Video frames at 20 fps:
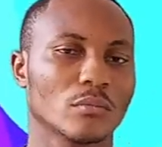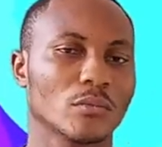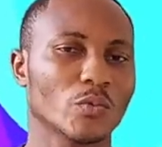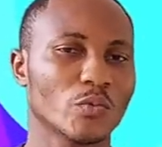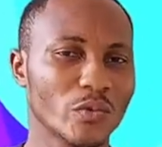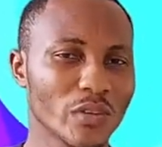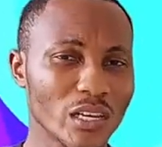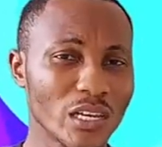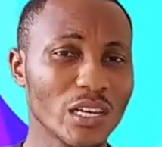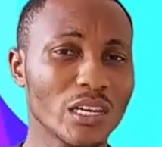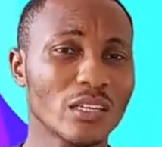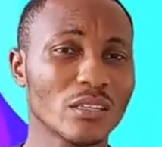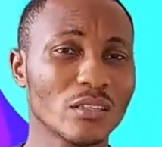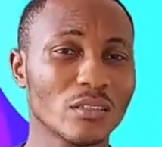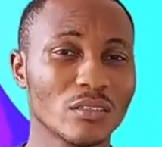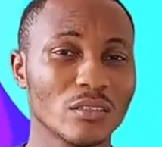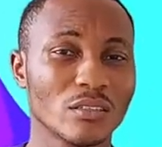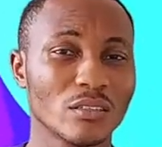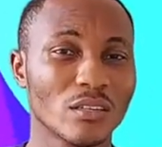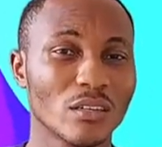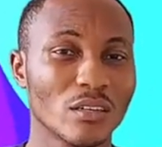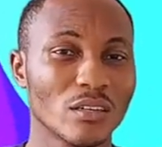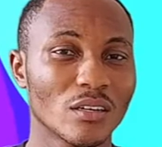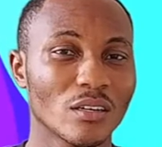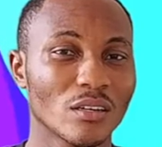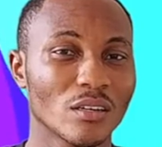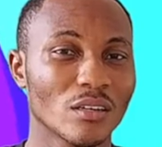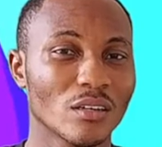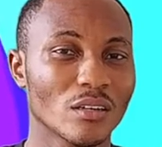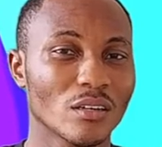Really?
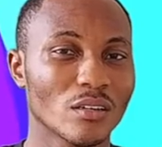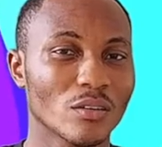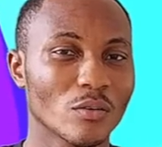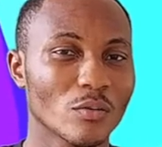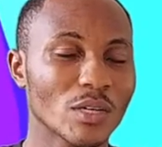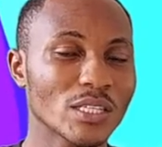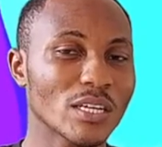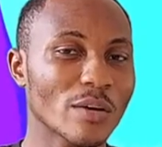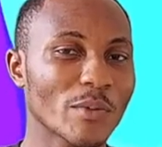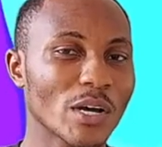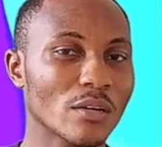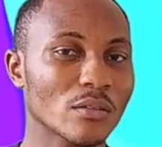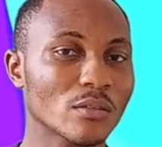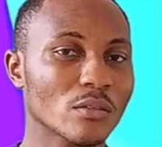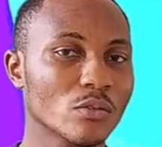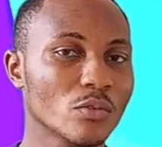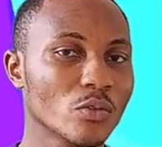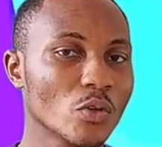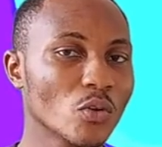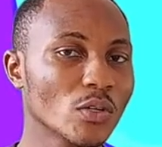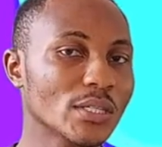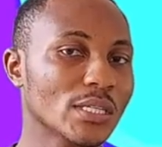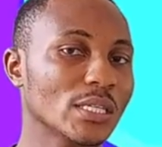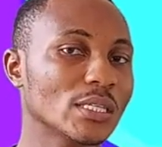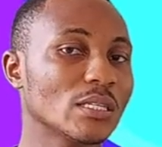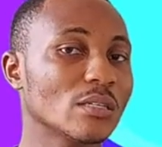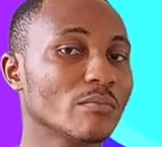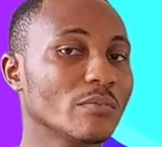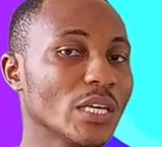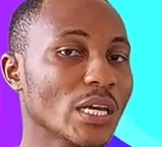What about those
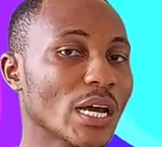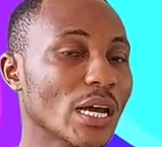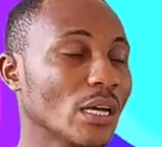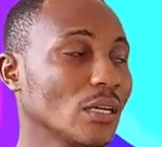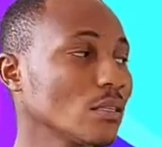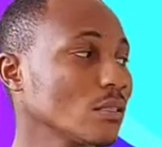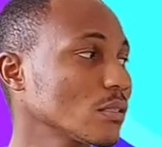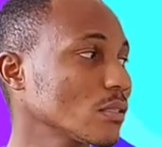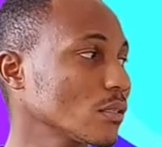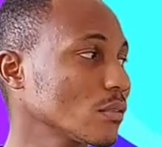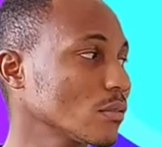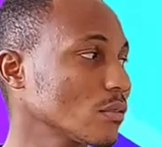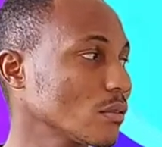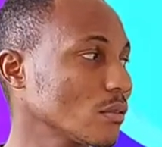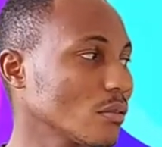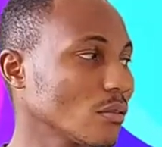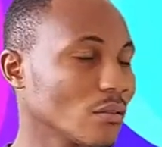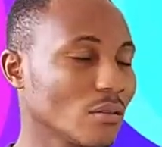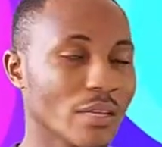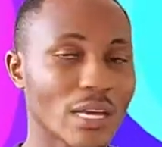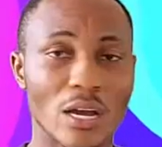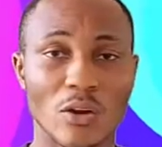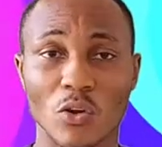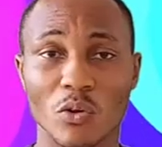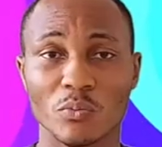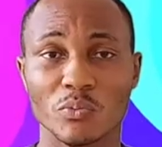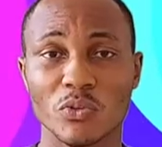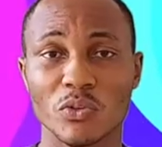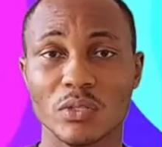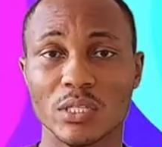sitting behind their
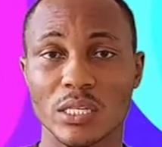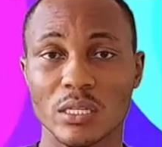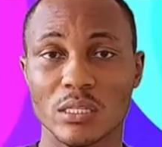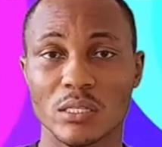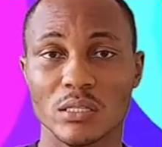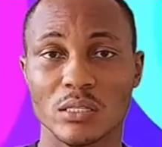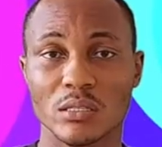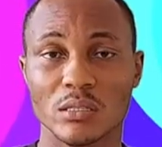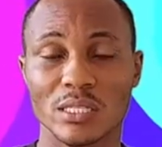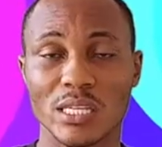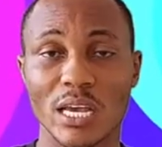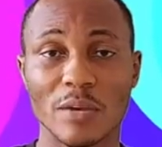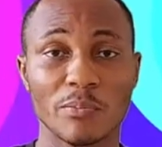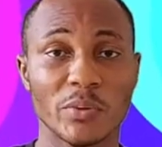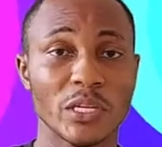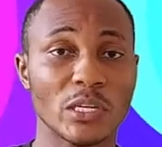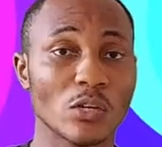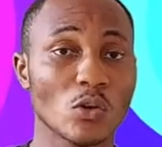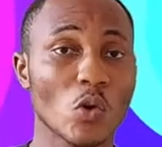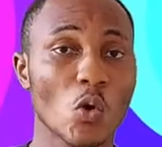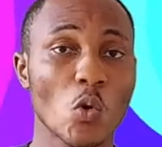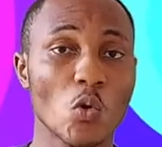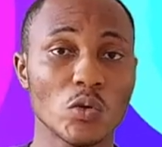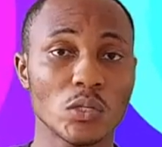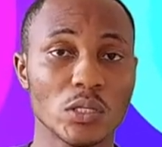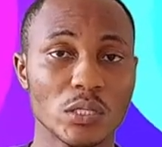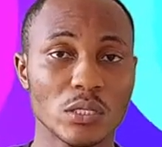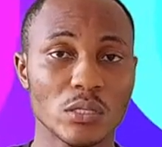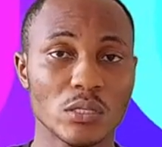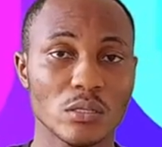computers, typing in
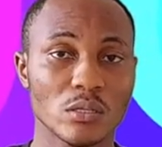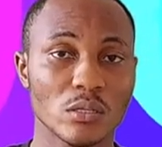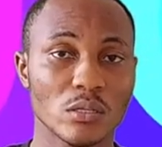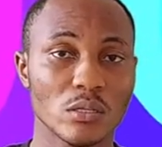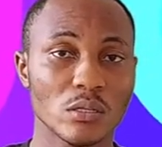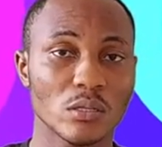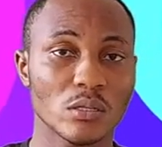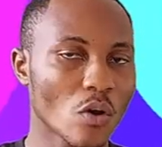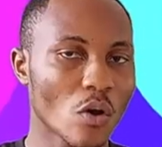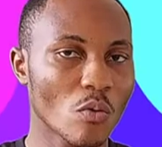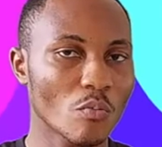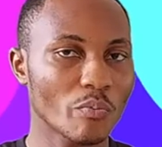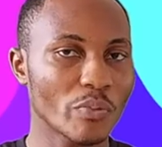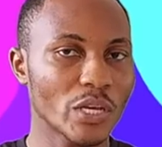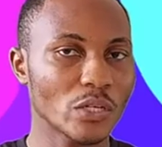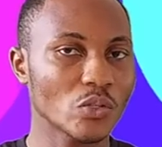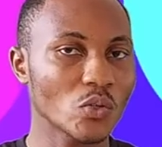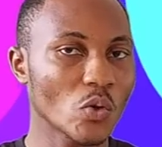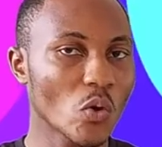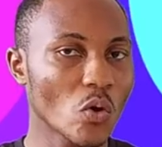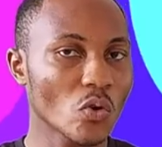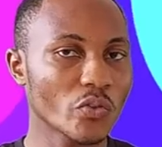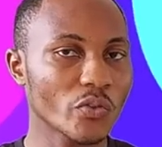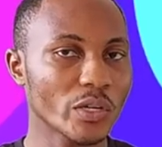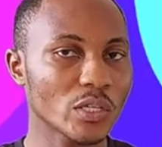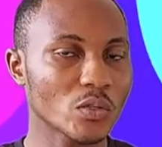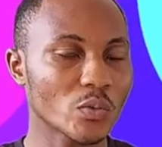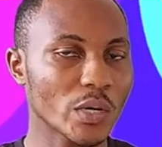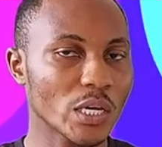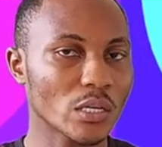codes, compared to
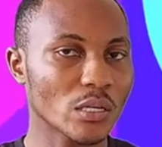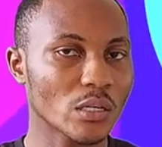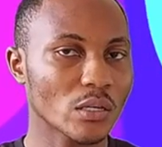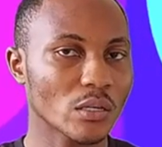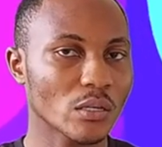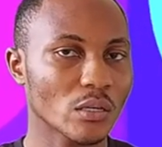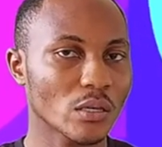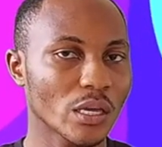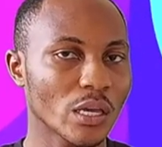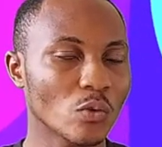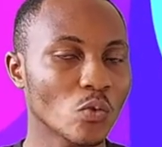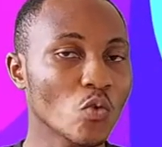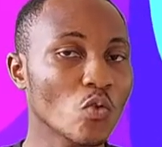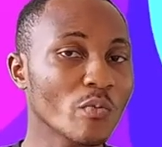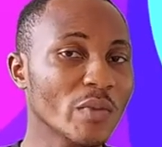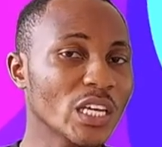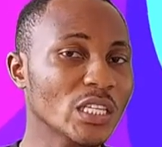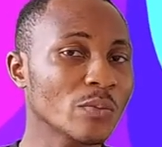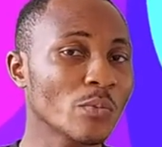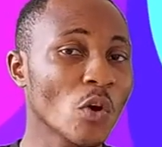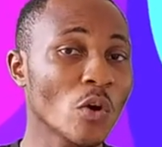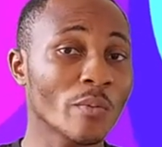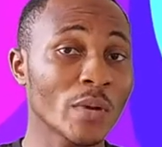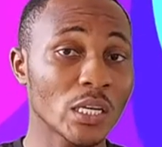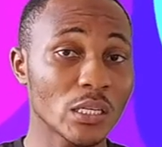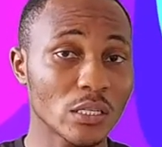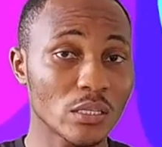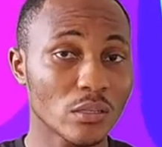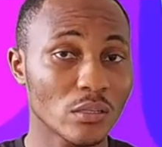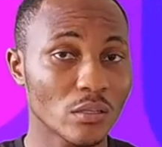concrete work? And who makes more
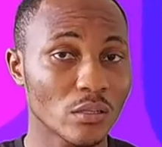money?